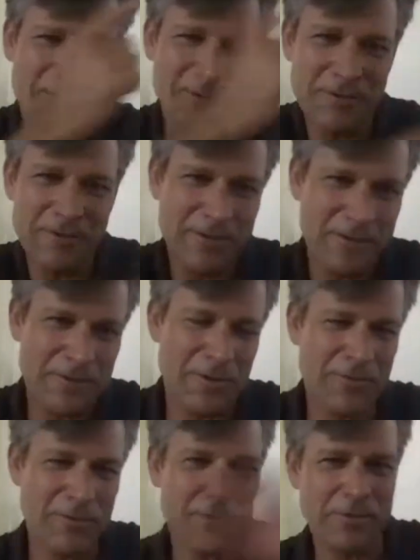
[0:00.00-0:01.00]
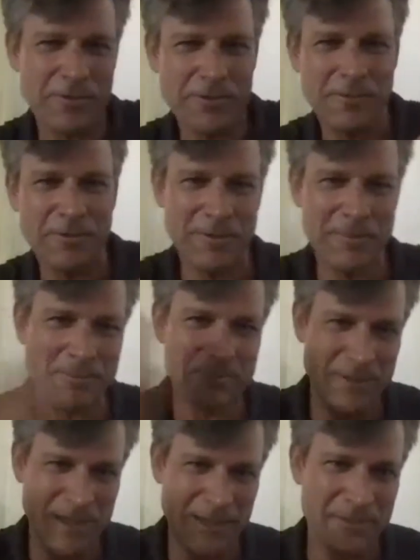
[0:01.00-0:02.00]
overthrew overthrew and
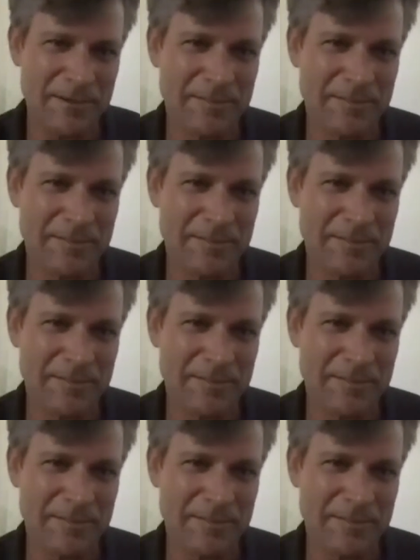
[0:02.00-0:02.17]
became an